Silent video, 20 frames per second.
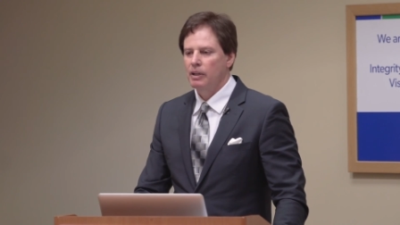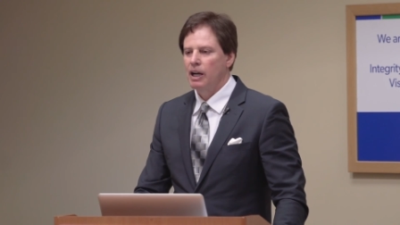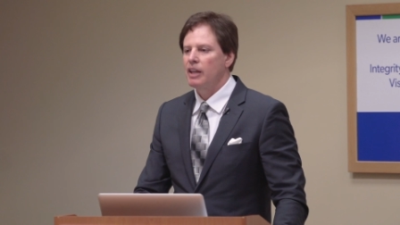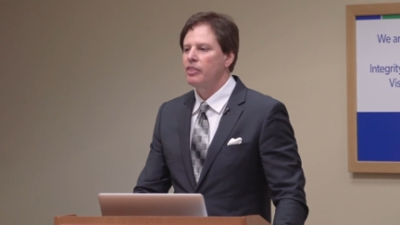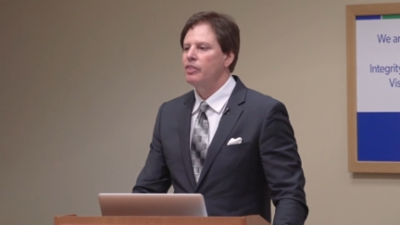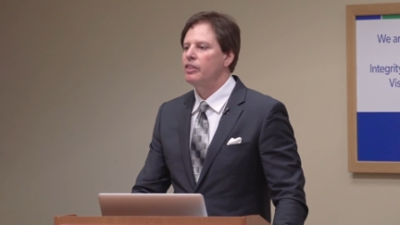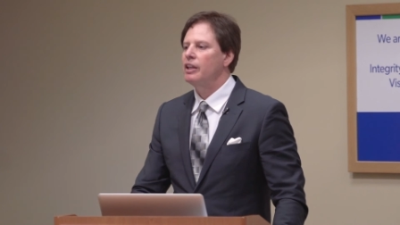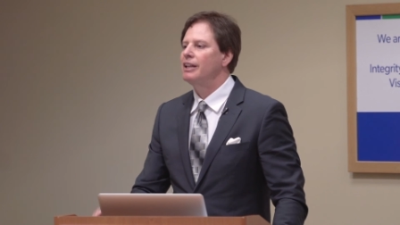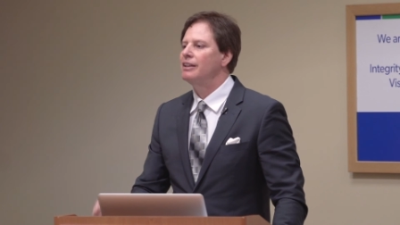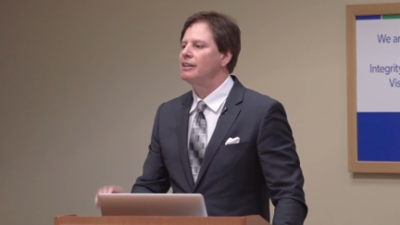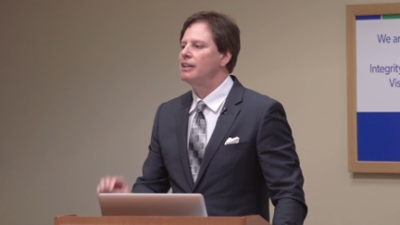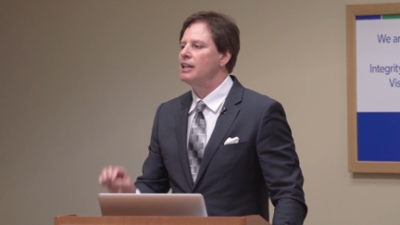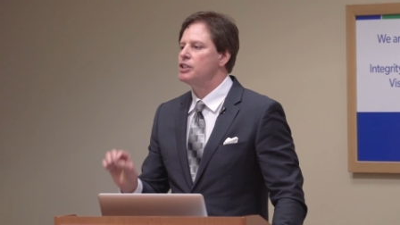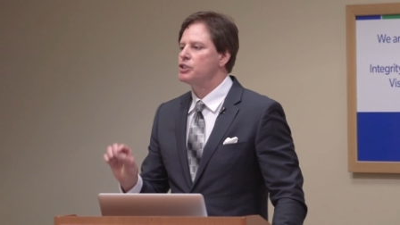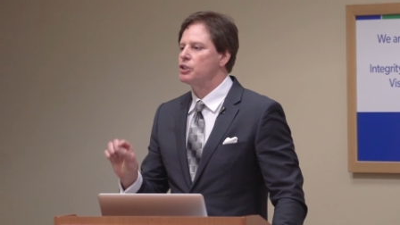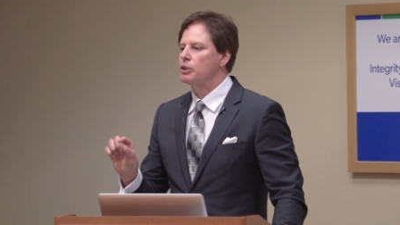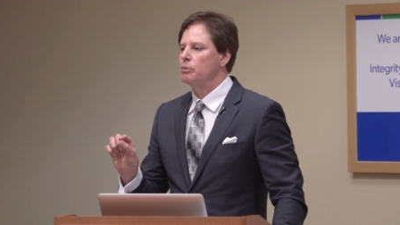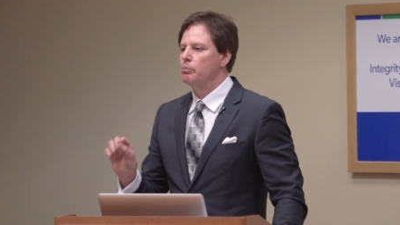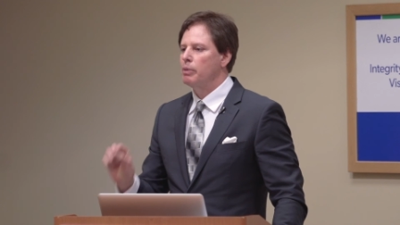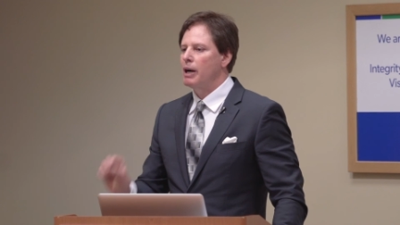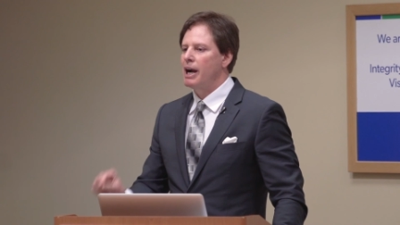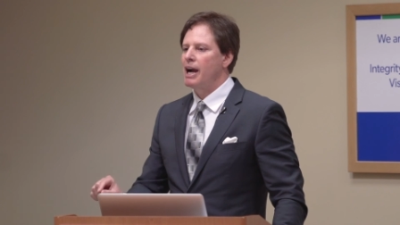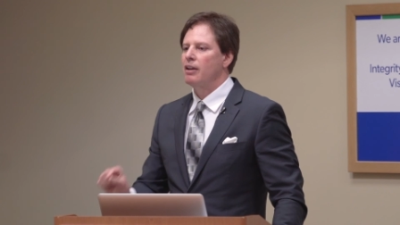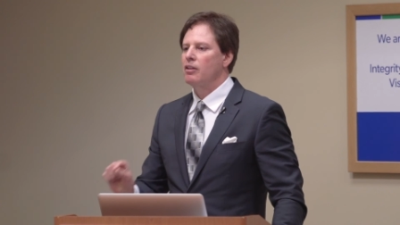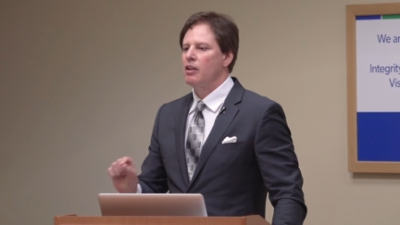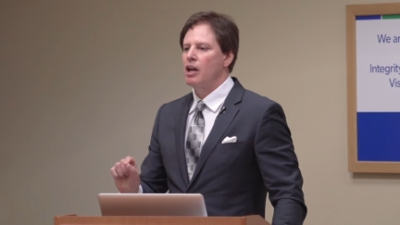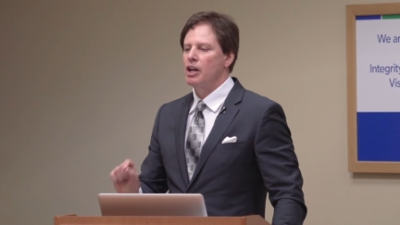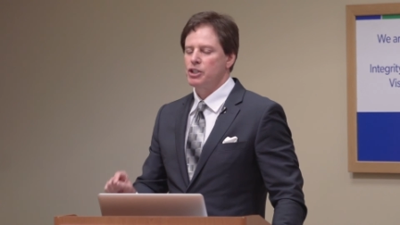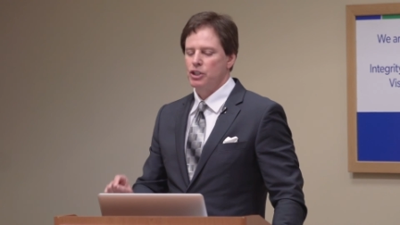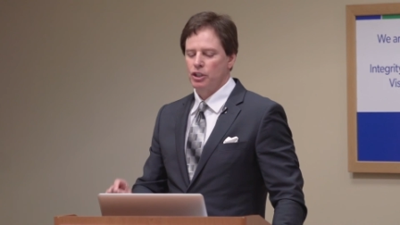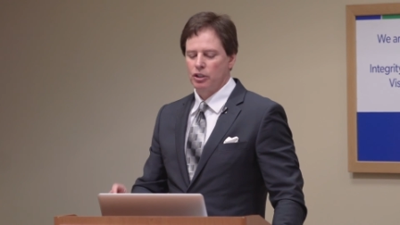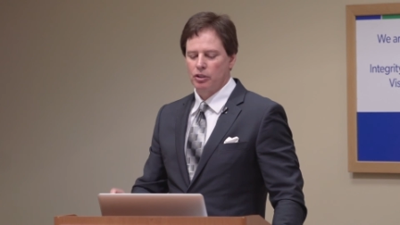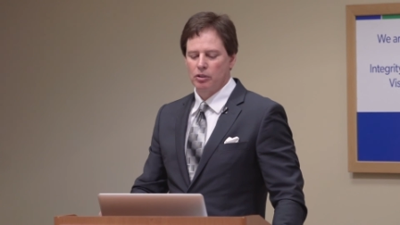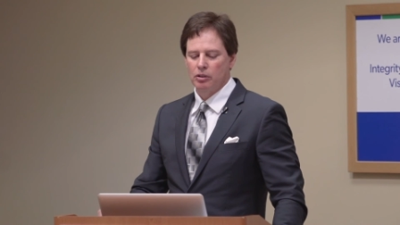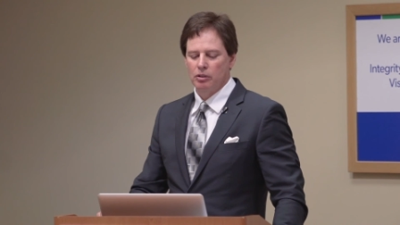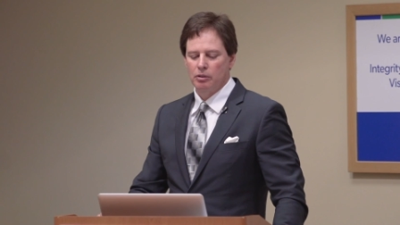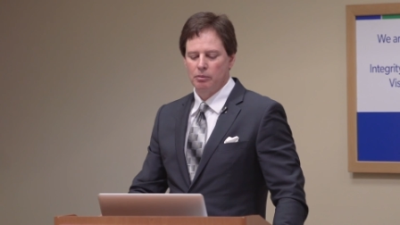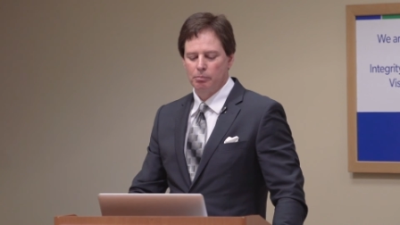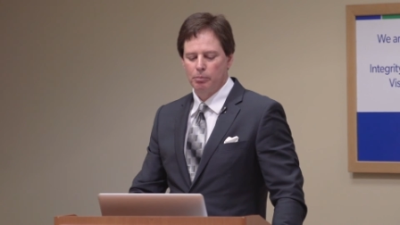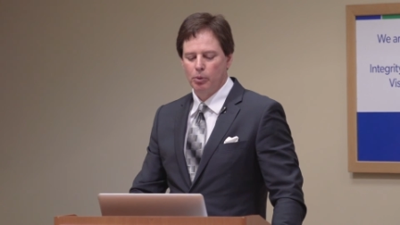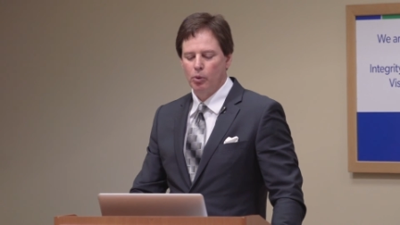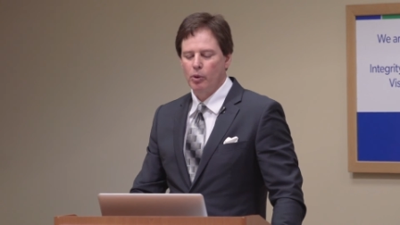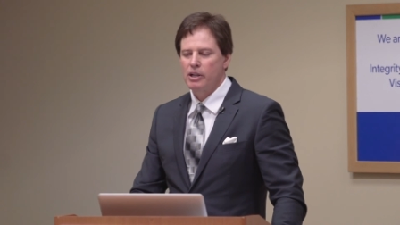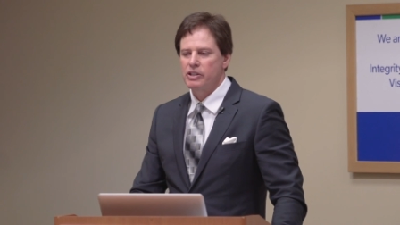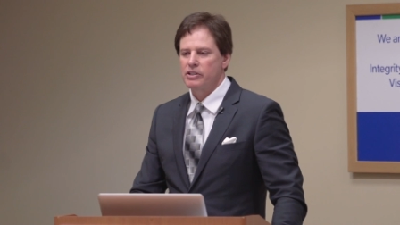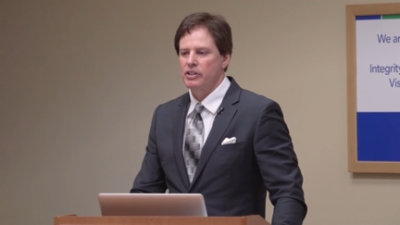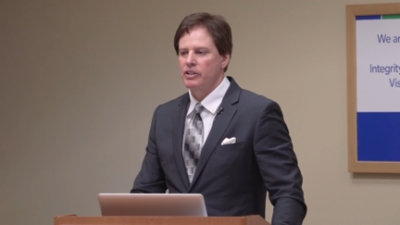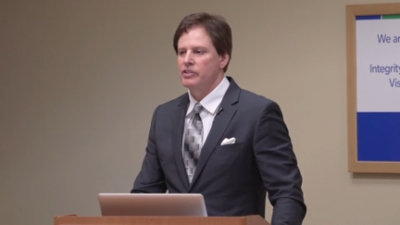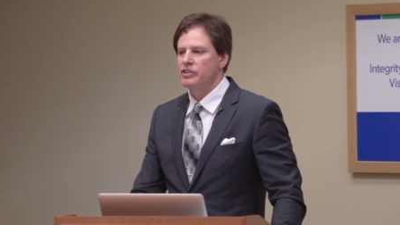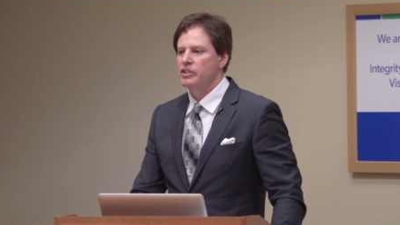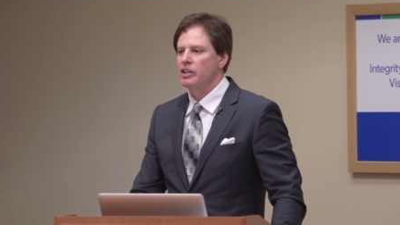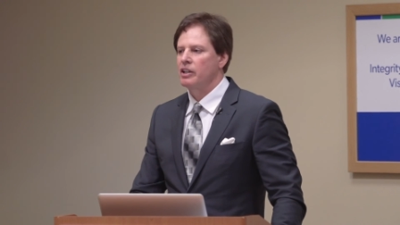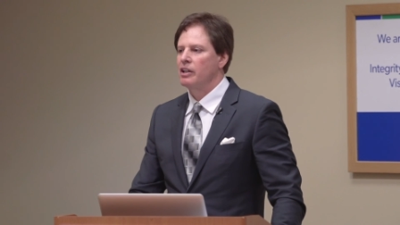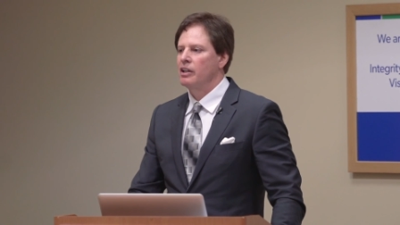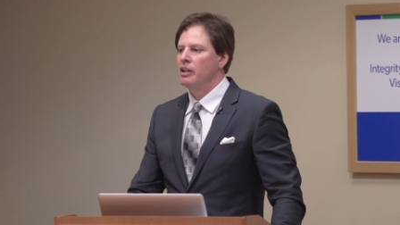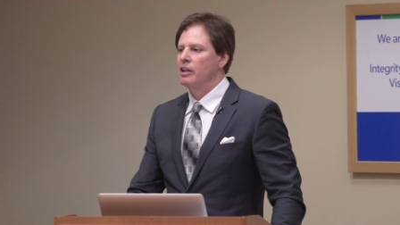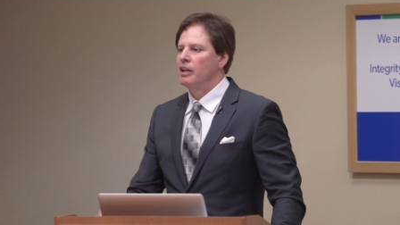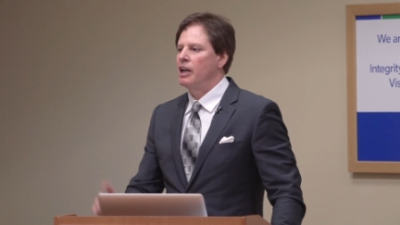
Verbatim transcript: I think these are biological poisons,